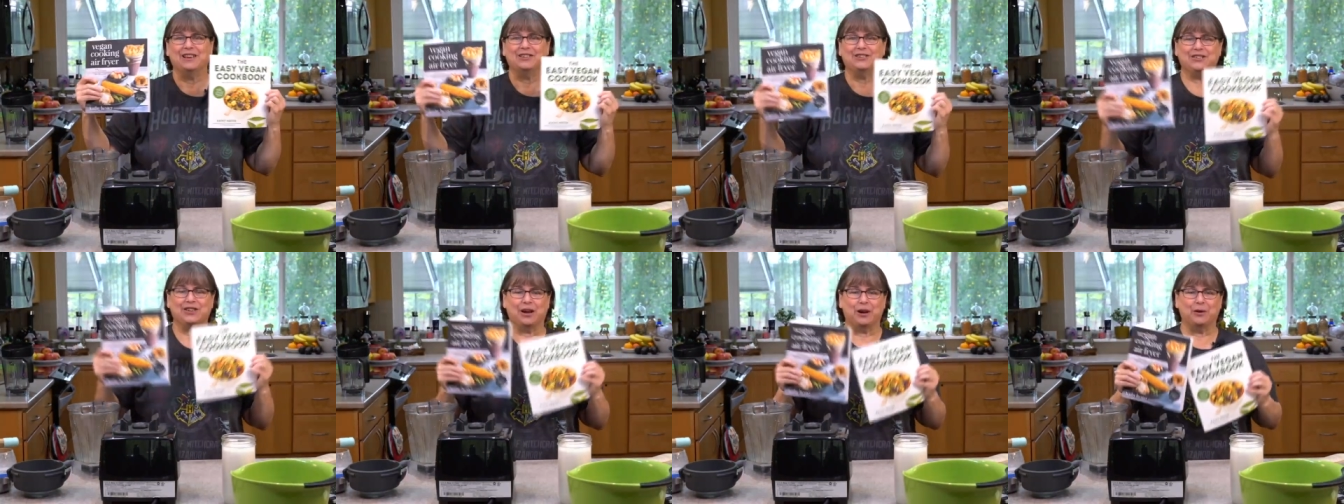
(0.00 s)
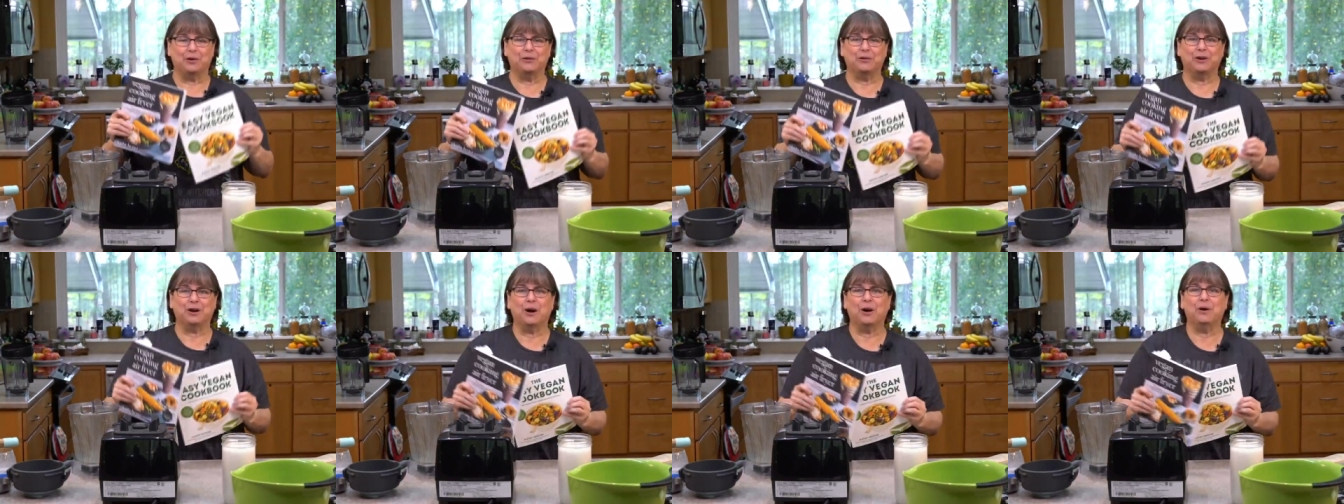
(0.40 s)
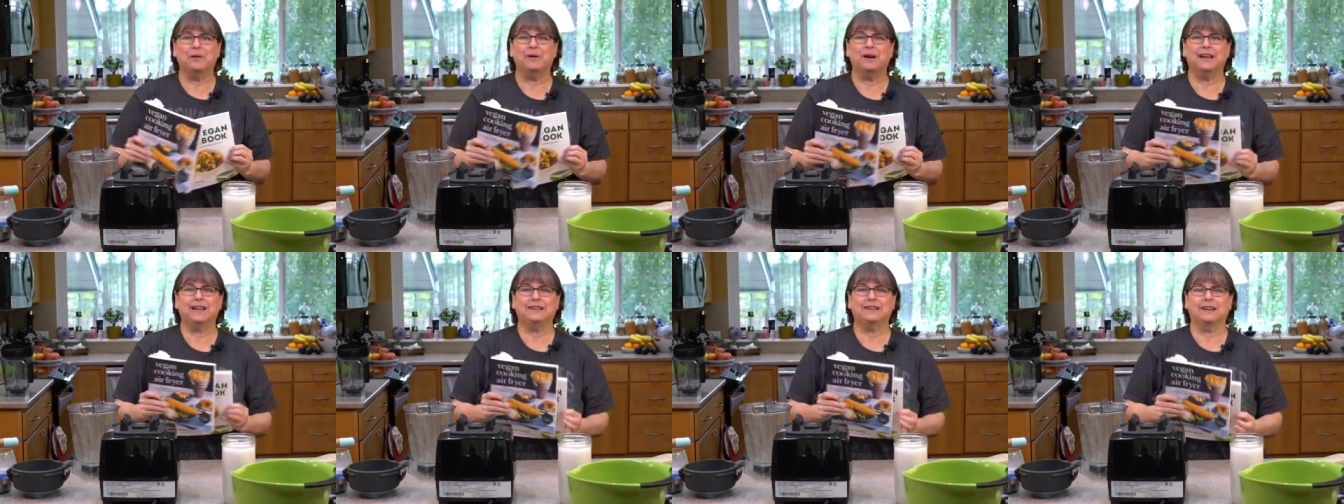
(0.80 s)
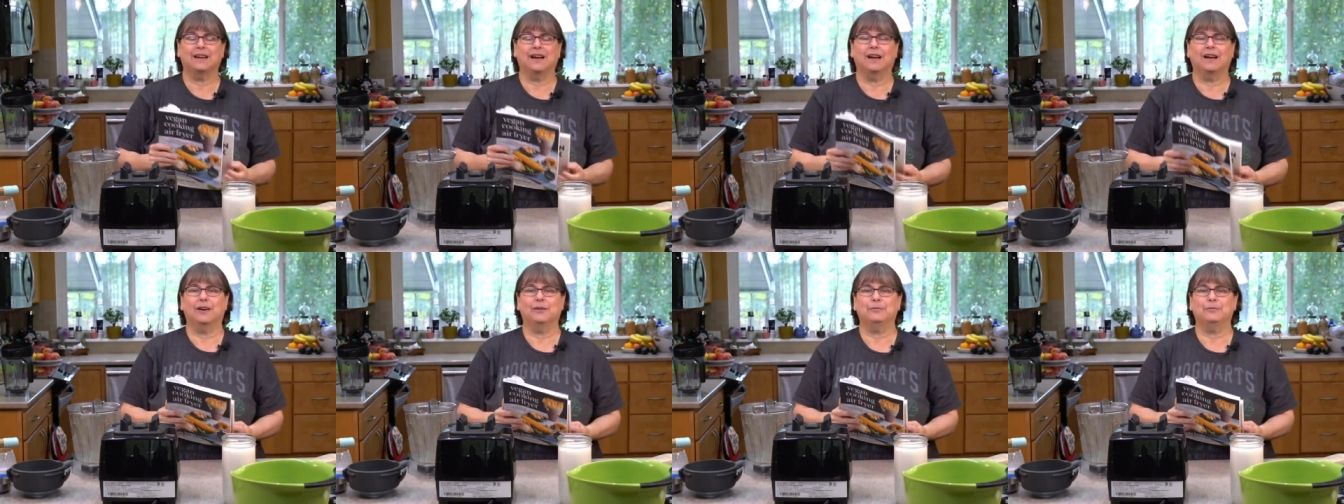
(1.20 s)
So go and
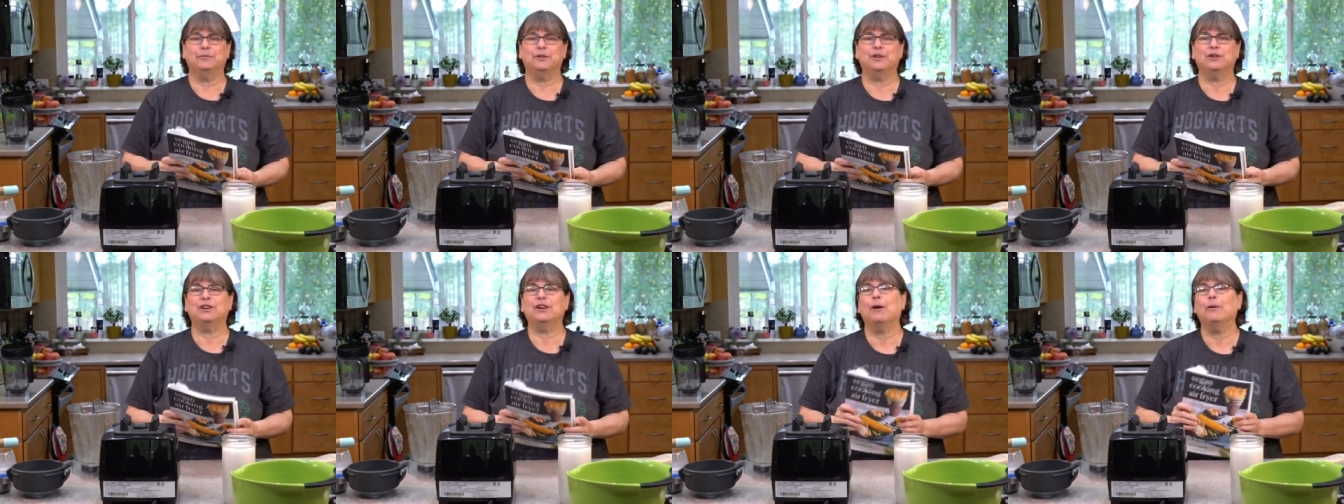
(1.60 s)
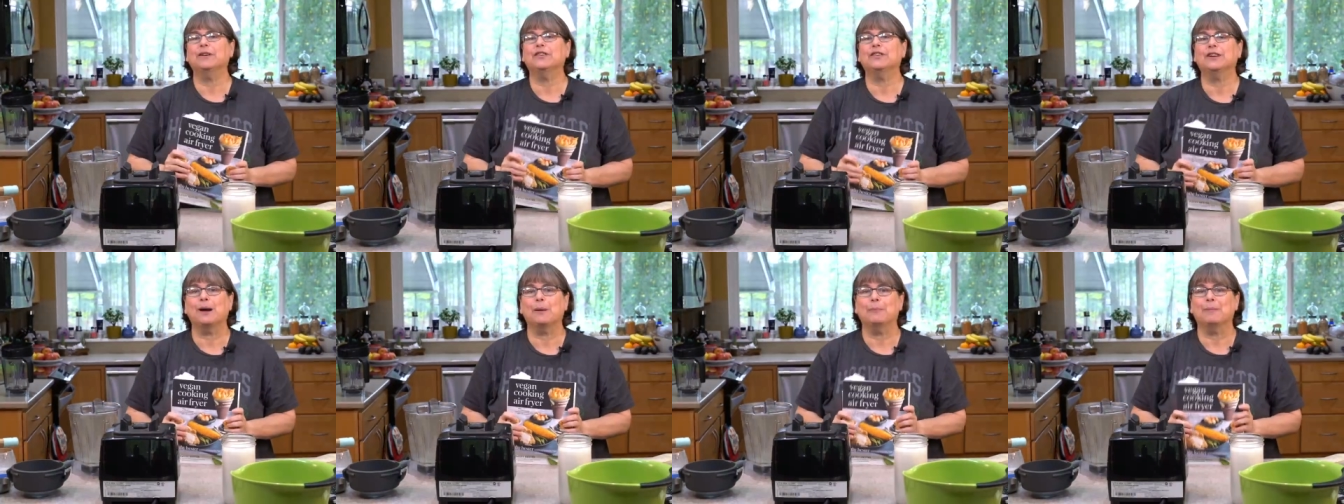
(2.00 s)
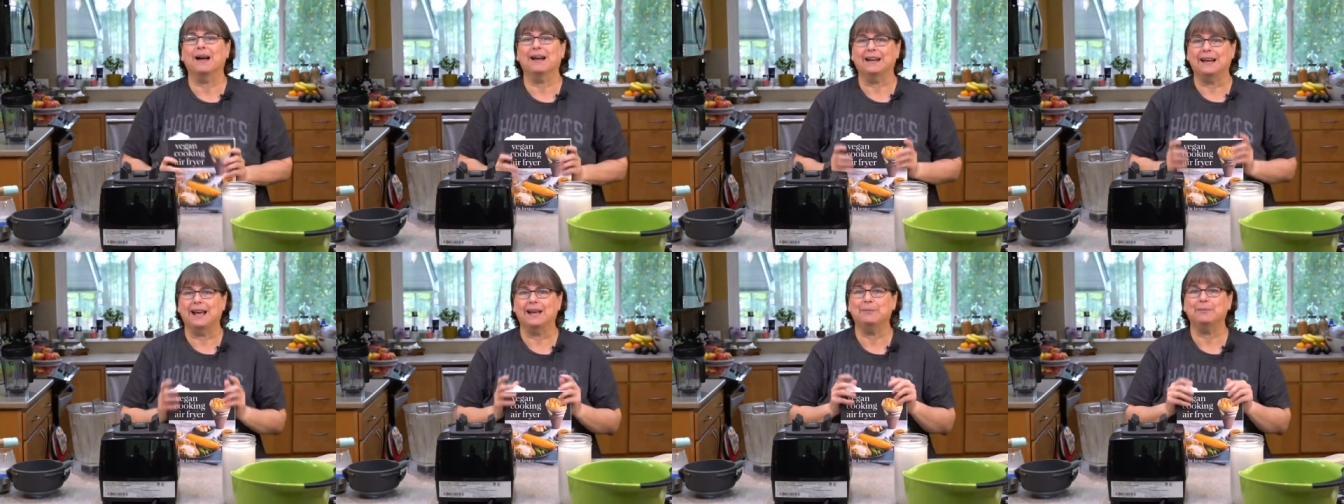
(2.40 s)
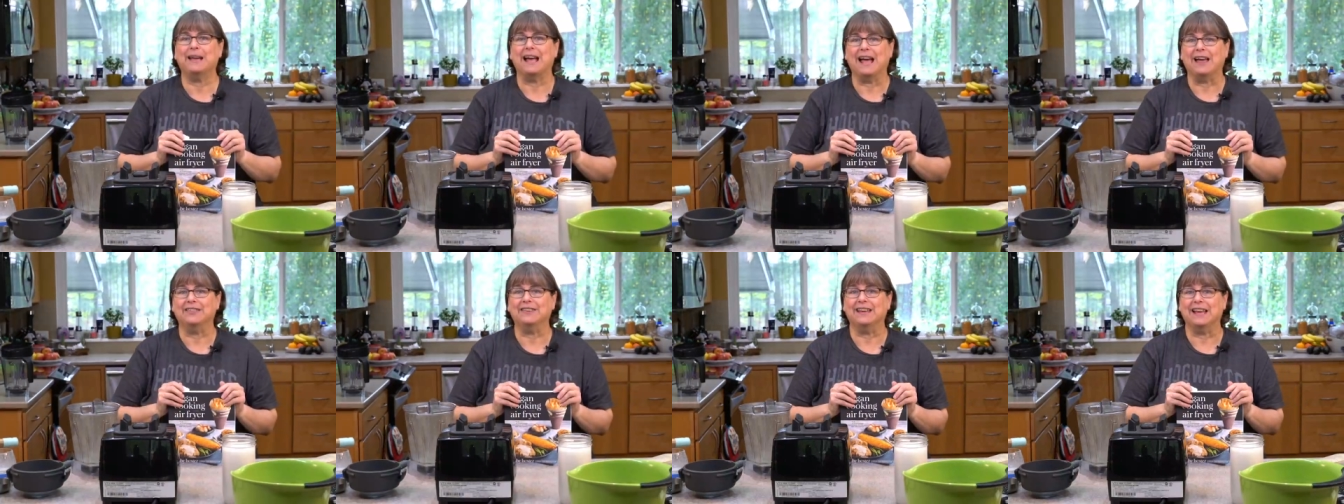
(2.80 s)
um, you can always look up my name,
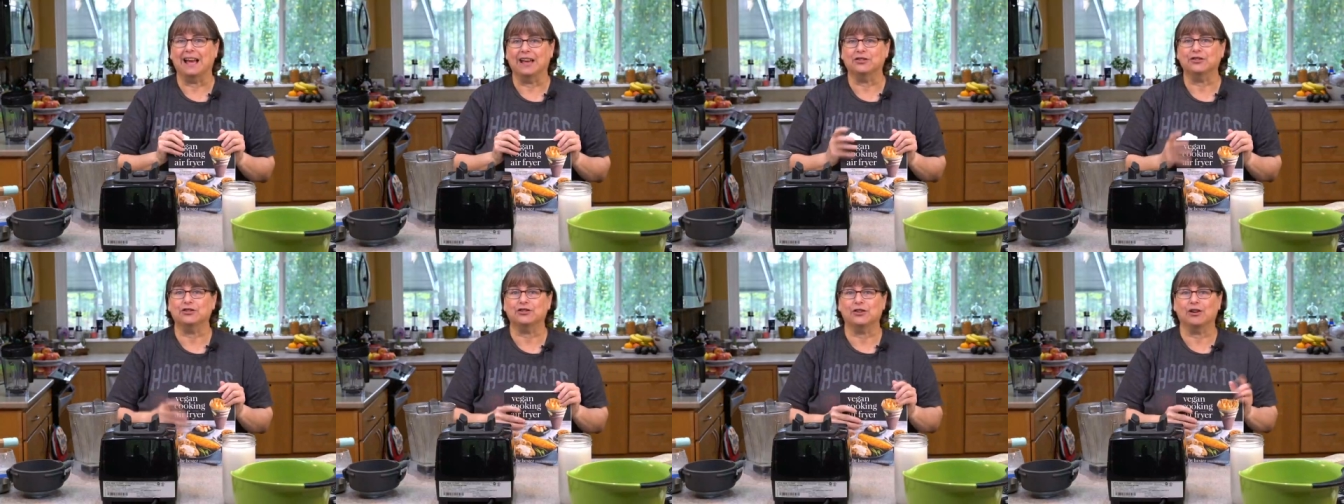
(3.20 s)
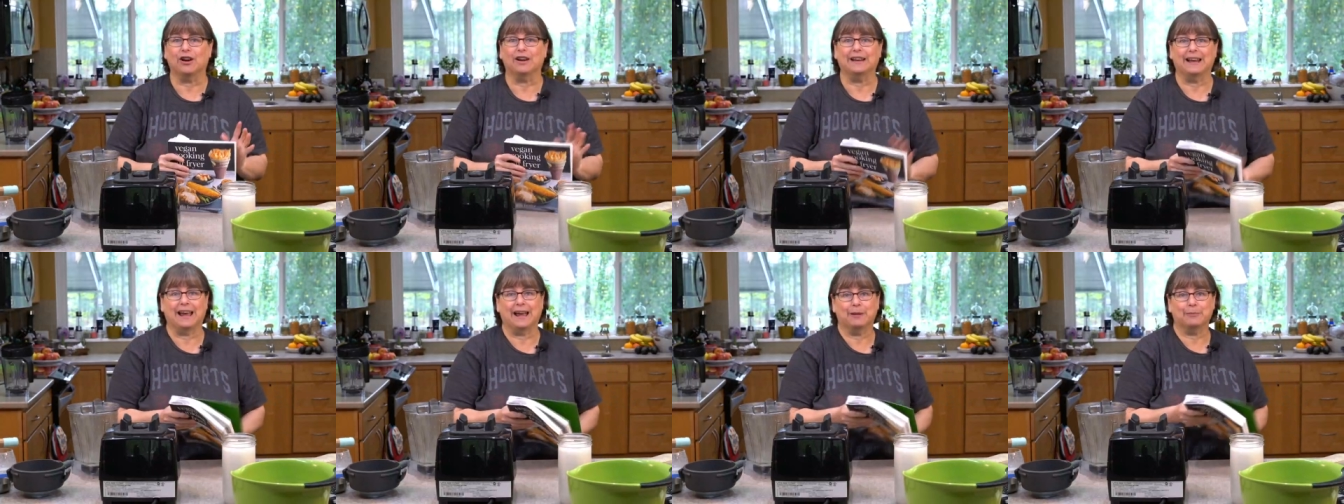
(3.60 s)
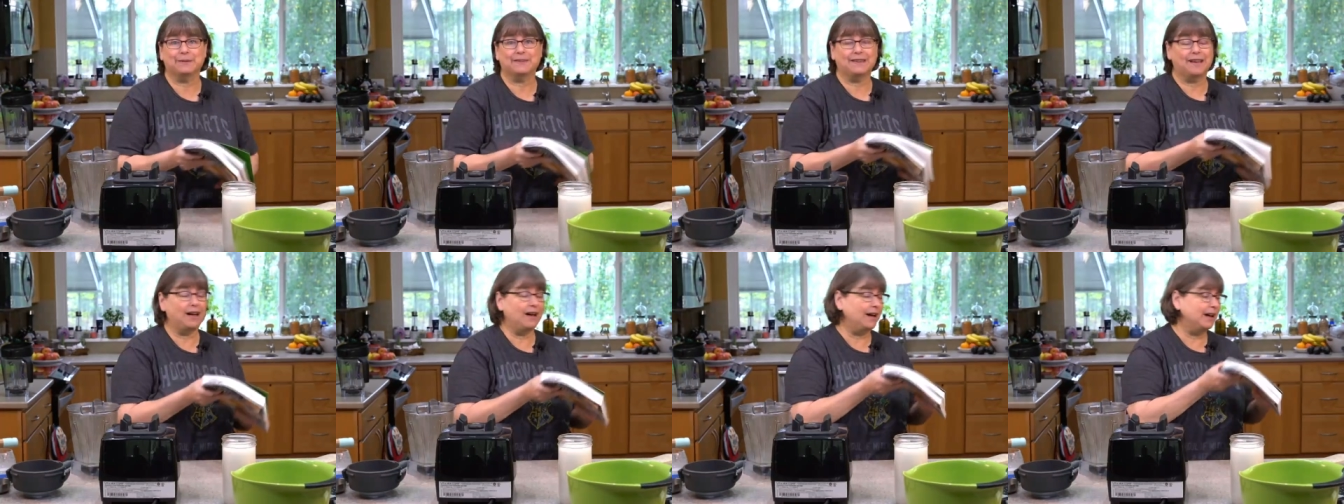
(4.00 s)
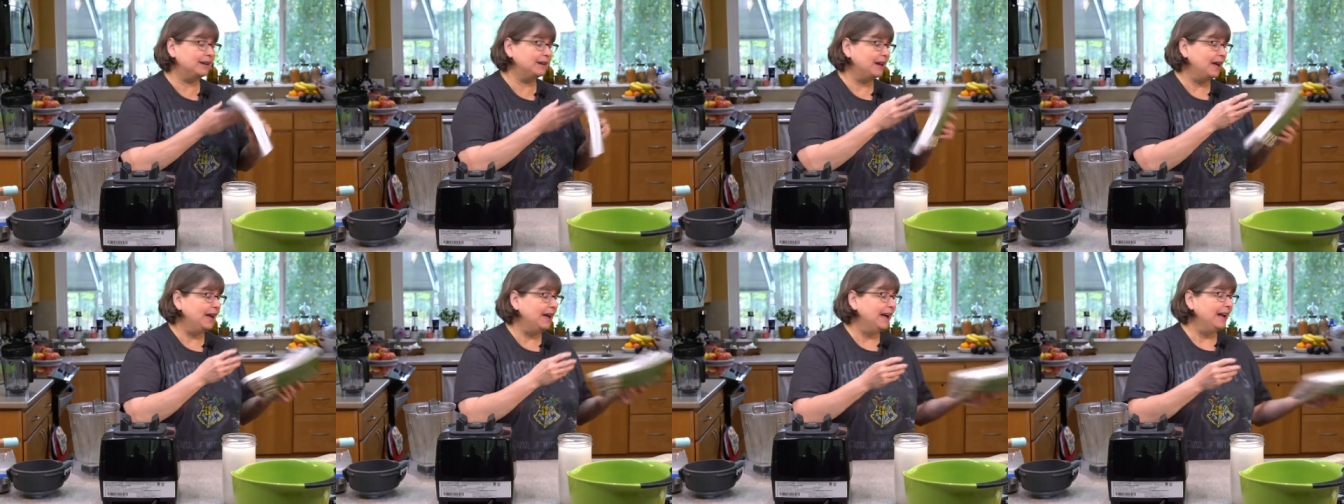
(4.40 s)
Kathy Hester, on
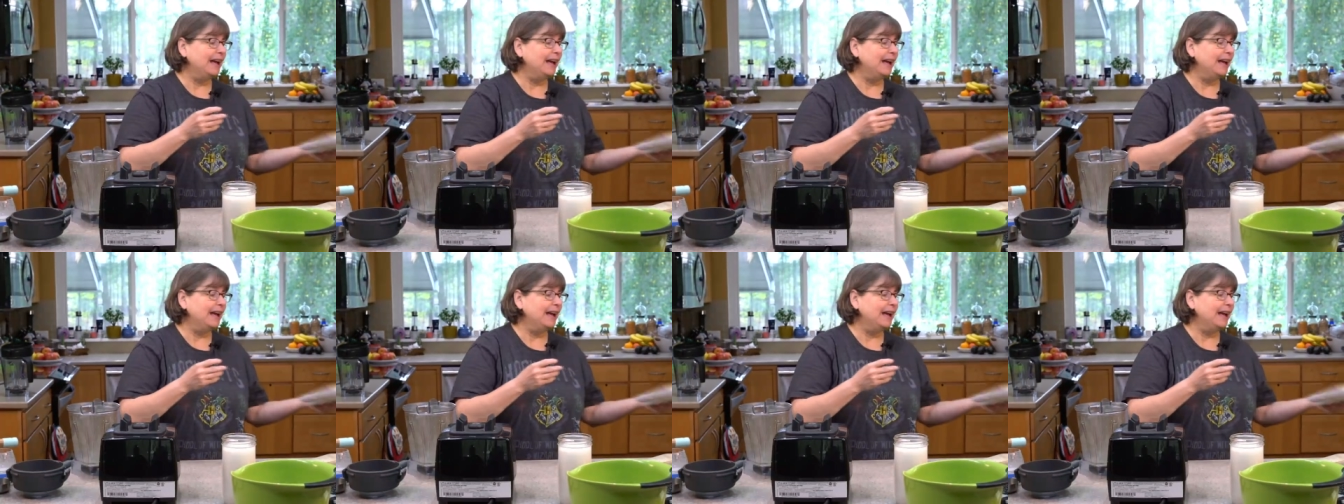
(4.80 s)
Amazon.